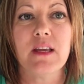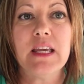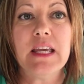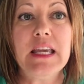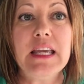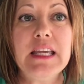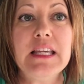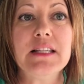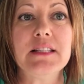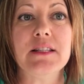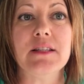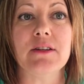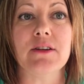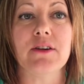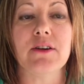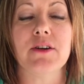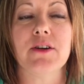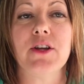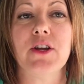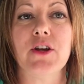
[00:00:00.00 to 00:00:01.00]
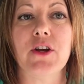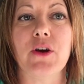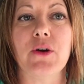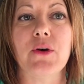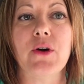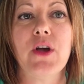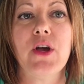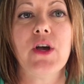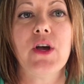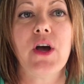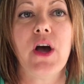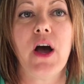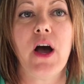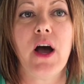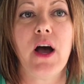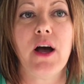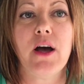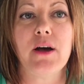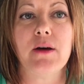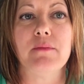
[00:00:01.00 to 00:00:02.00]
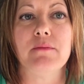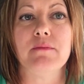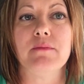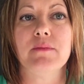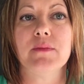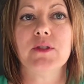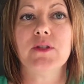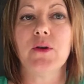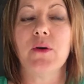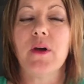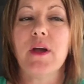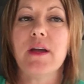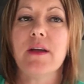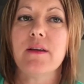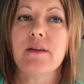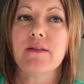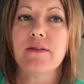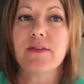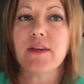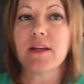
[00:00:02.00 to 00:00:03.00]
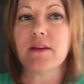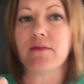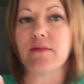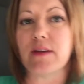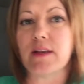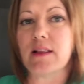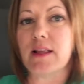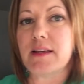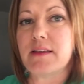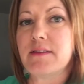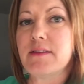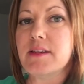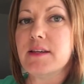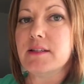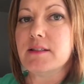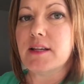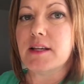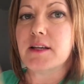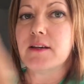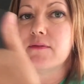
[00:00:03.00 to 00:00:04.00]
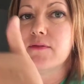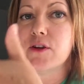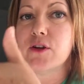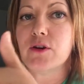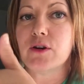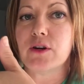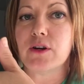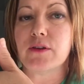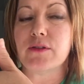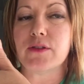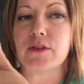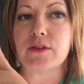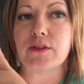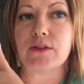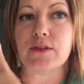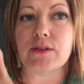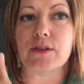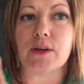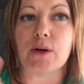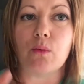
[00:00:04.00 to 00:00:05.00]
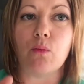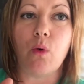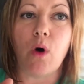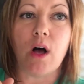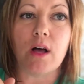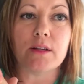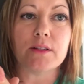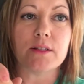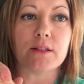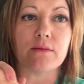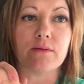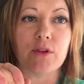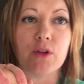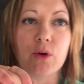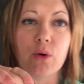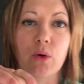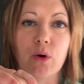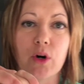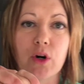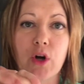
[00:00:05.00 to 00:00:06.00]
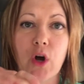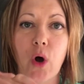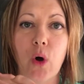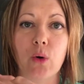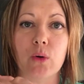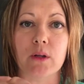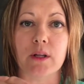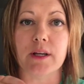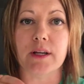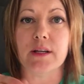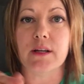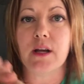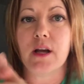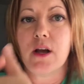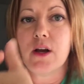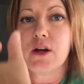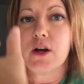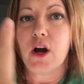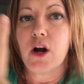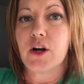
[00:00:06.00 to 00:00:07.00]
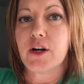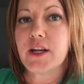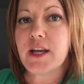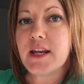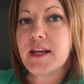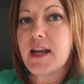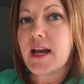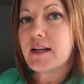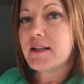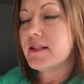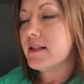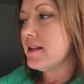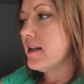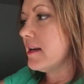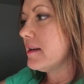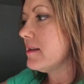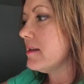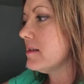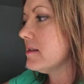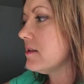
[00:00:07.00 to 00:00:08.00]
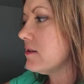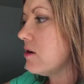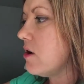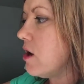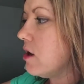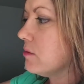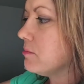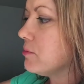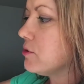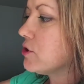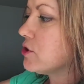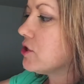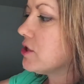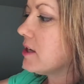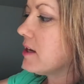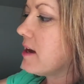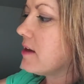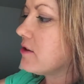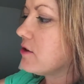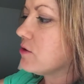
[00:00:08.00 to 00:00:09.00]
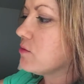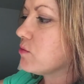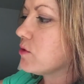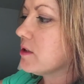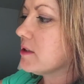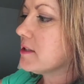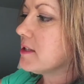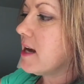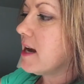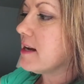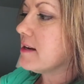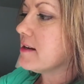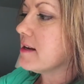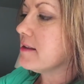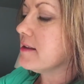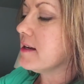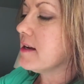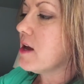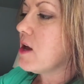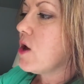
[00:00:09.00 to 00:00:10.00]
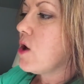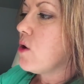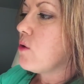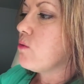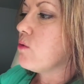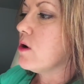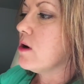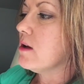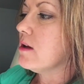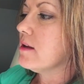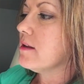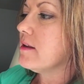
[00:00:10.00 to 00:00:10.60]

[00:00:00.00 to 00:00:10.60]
easier. So think of it like this, like if the walls of your colon are connected like this, they're all pushed together and really tight, nothing, well,